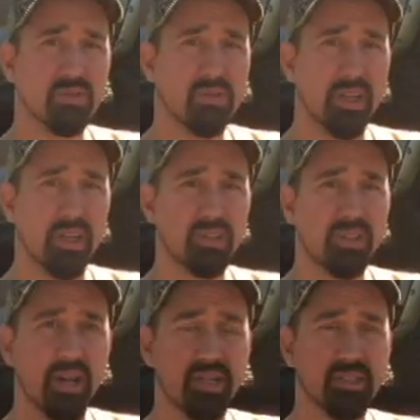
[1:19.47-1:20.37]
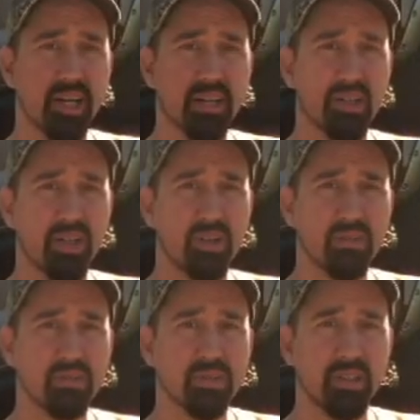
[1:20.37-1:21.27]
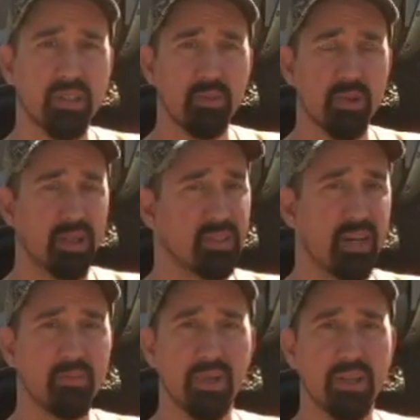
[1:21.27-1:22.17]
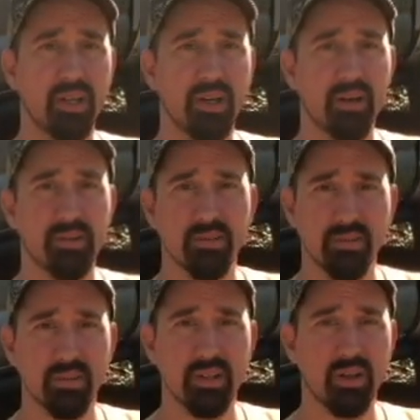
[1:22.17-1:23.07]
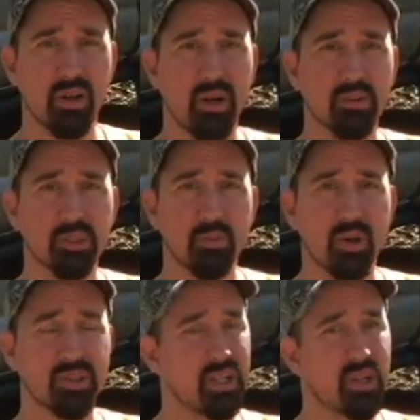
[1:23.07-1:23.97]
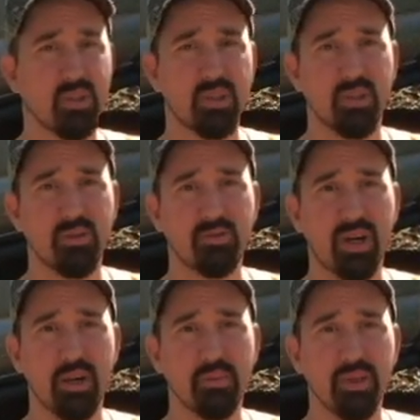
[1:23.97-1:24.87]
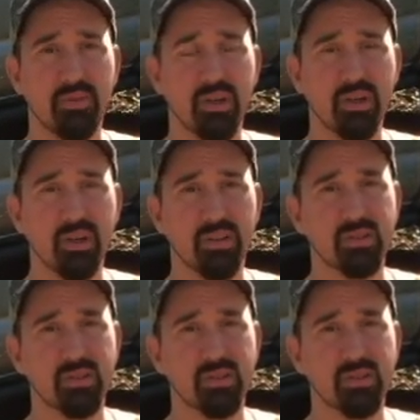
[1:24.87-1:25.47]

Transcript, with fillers: Try to get you guys out there because I've been there you know, I was a small channel, you couldn't find me very good.